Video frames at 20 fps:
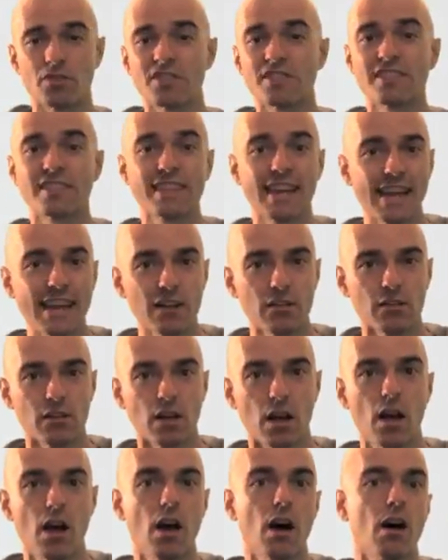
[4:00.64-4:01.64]
or
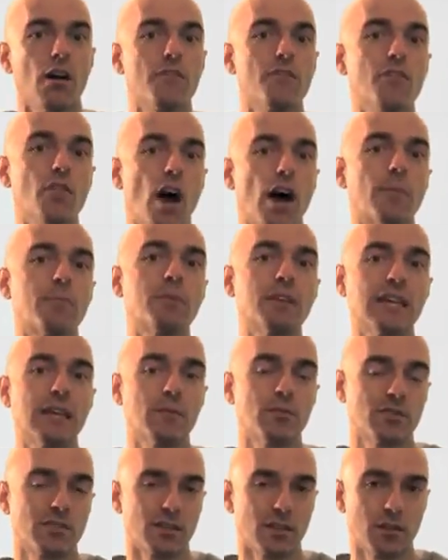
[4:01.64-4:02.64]
scared of not being
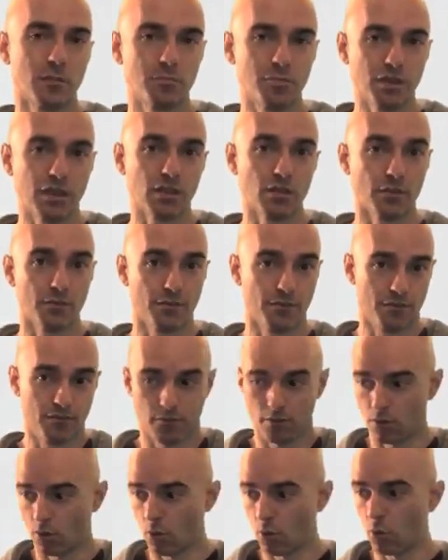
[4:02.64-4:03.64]
able to complete
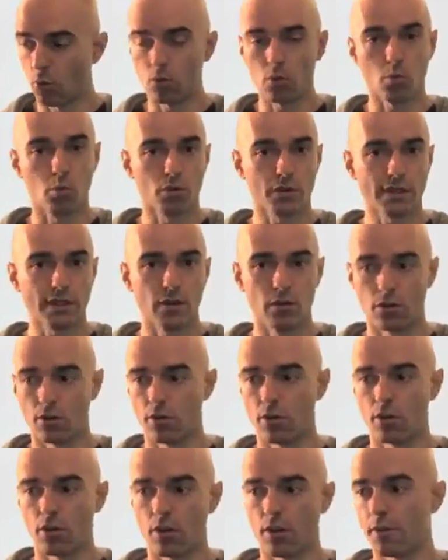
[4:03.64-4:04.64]
the whole workout
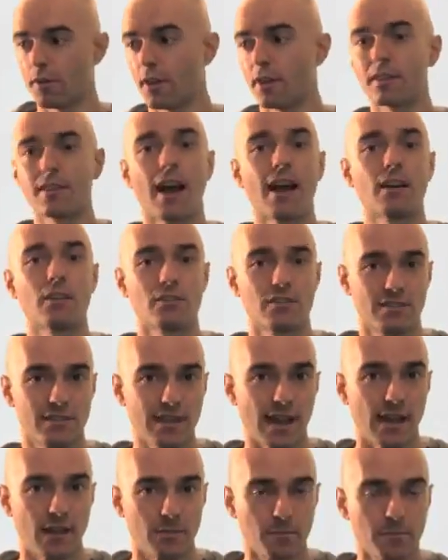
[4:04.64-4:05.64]
or the entire
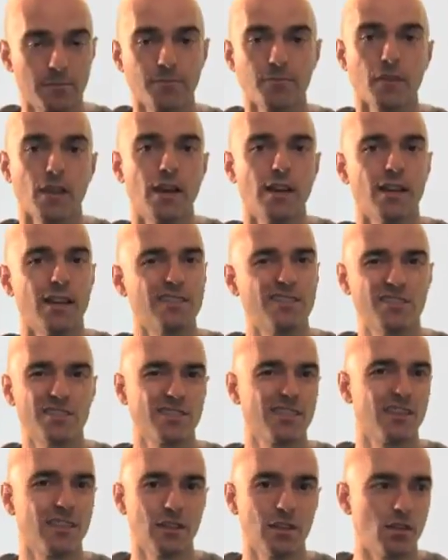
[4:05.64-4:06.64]
set. That's
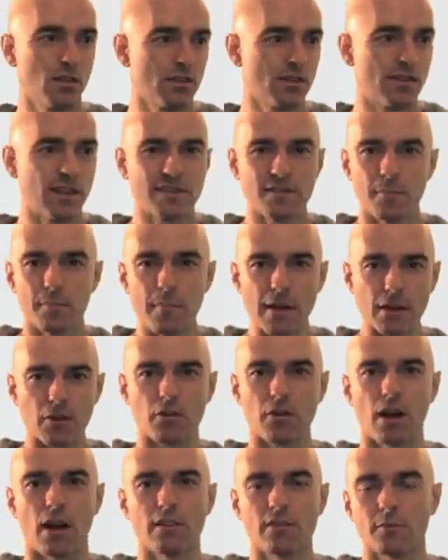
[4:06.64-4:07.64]
just that's a
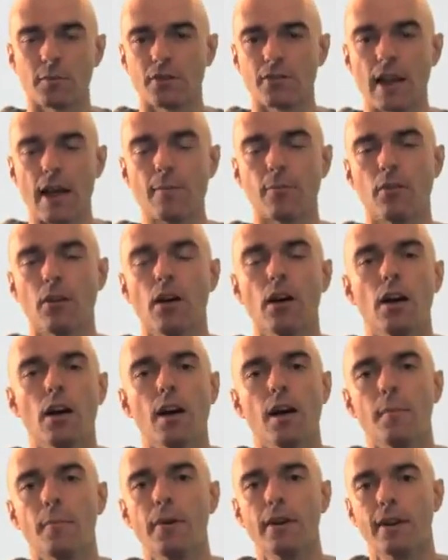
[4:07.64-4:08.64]
microcosm example.
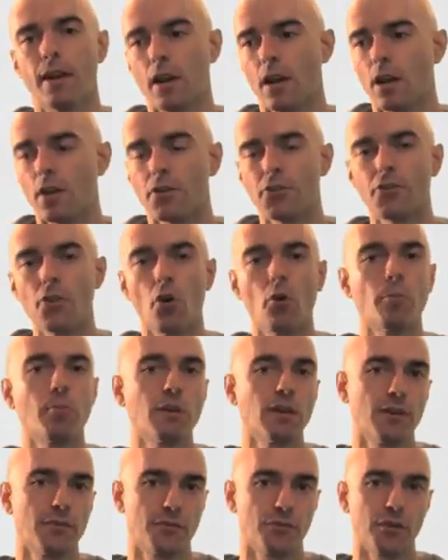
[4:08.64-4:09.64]
But don't
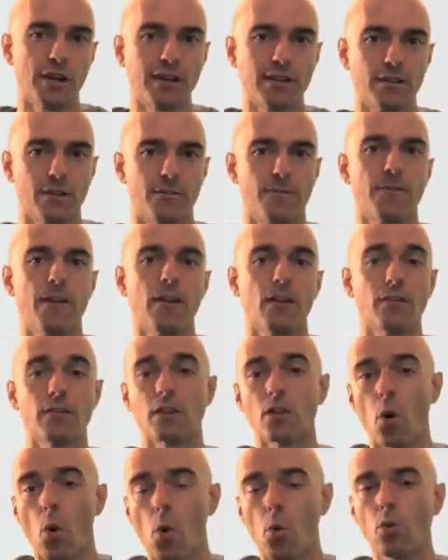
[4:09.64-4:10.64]
be afraid to fail.
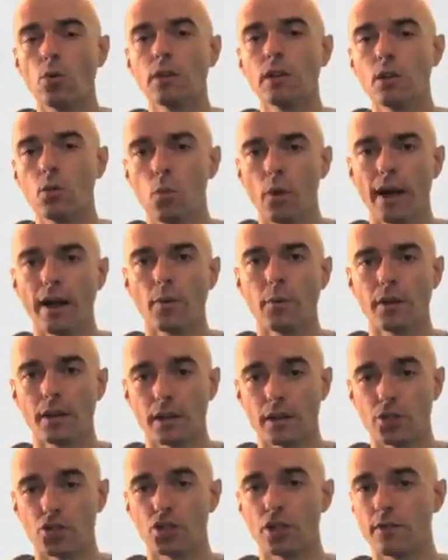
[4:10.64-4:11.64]
The only way we
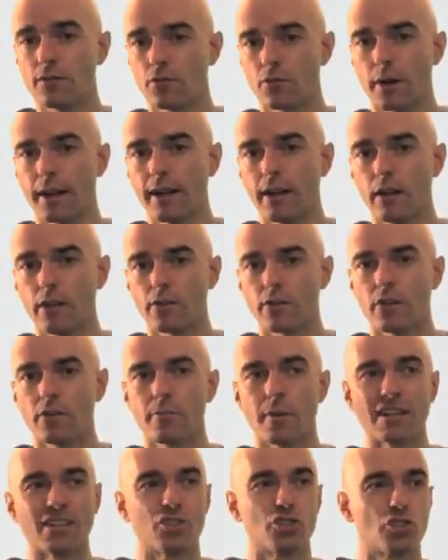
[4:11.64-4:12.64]
can achieve greatness
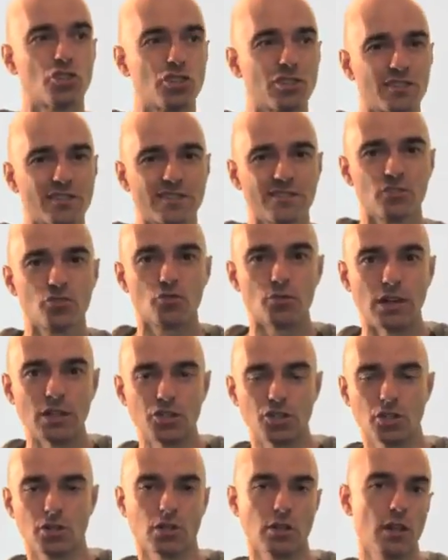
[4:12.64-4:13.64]
is by
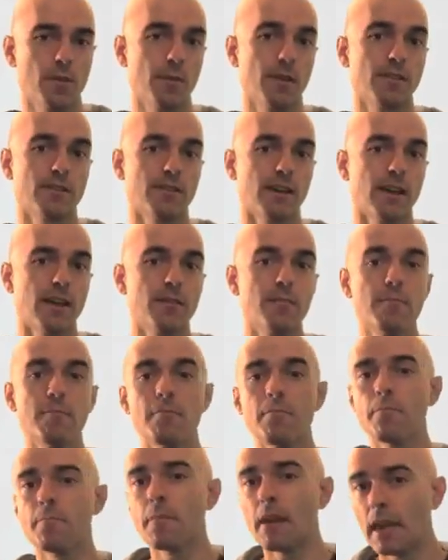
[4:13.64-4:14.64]
stretching our limits,
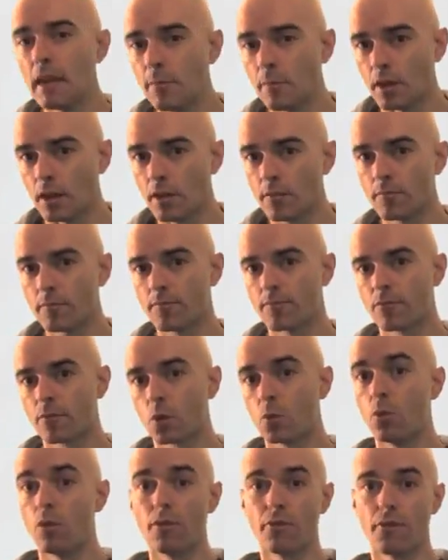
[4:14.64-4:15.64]
and maybe
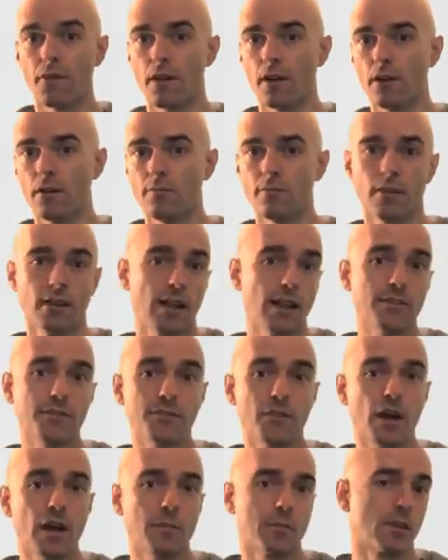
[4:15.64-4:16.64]
we'll fail, and
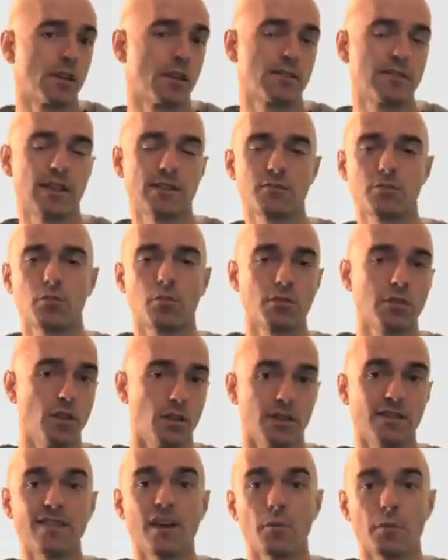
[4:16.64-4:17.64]
that's fine, because that's where,
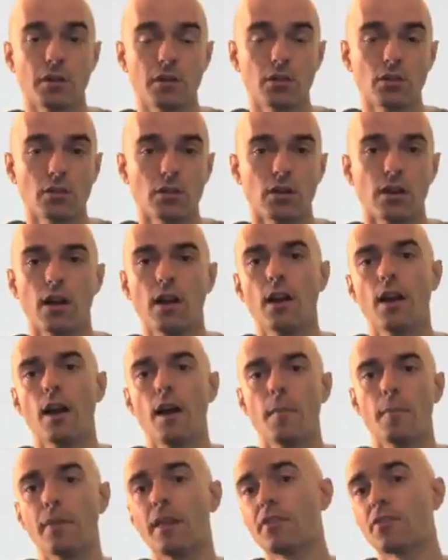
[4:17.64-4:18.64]
that's how we learn.
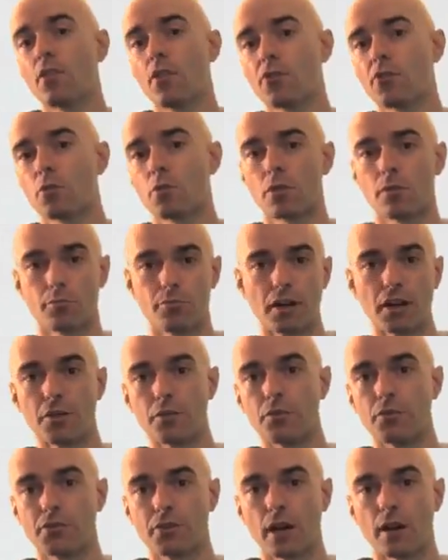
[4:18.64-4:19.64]
But that's also where the
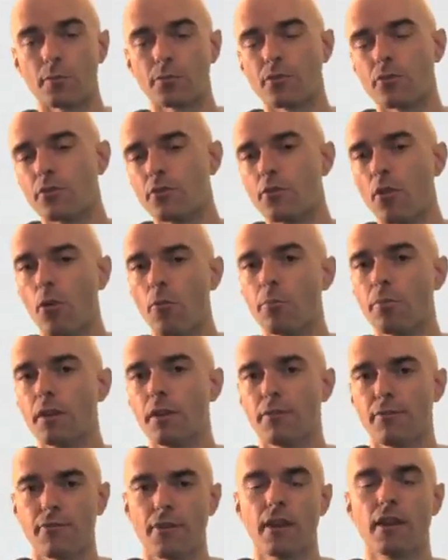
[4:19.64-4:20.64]
breakthroughs come. So don't
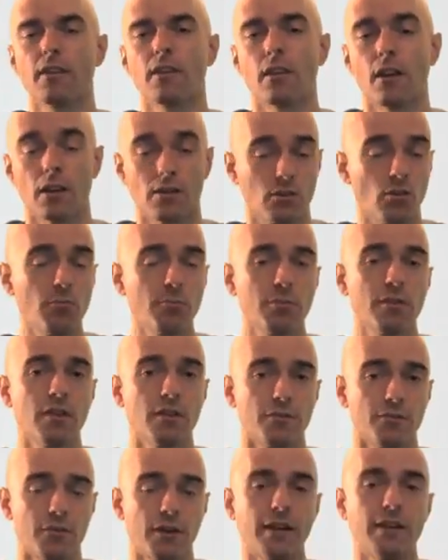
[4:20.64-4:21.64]
be afraid
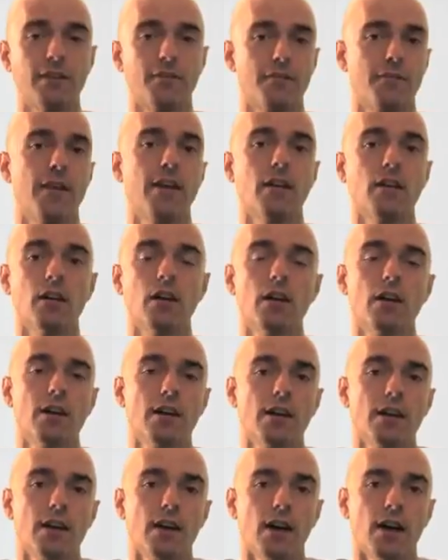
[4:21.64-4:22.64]
to fail,
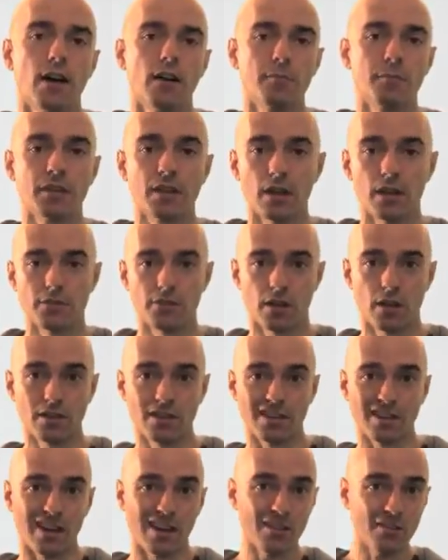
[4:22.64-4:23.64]
because
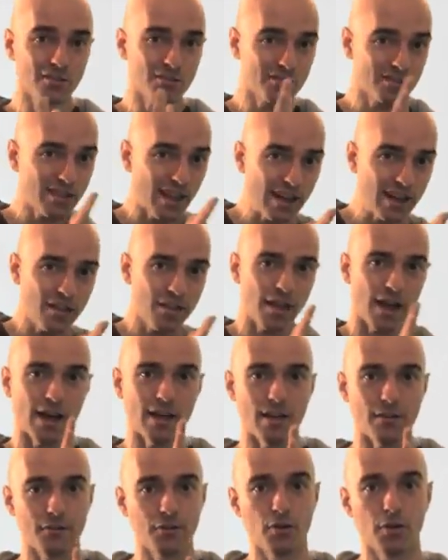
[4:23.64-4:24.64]
on the other side of
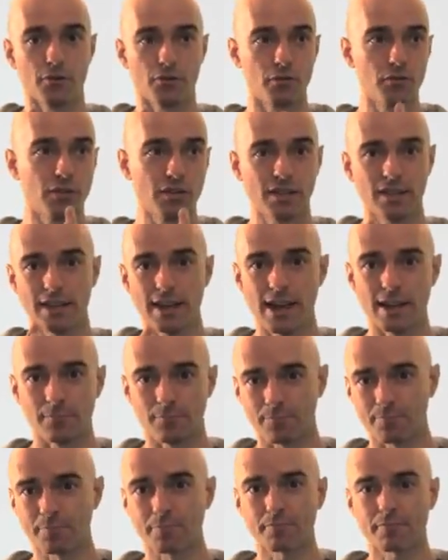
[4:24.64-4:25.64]
that, if we're looking
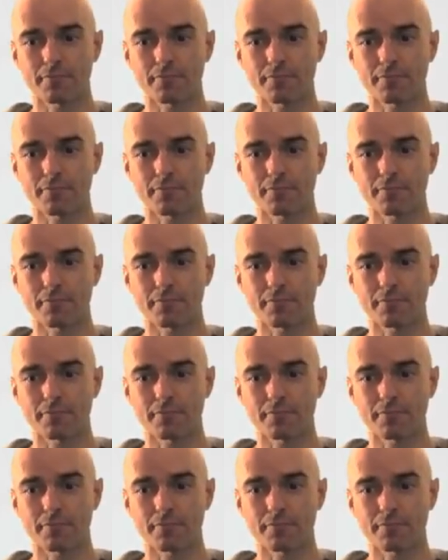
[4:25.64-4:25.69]
at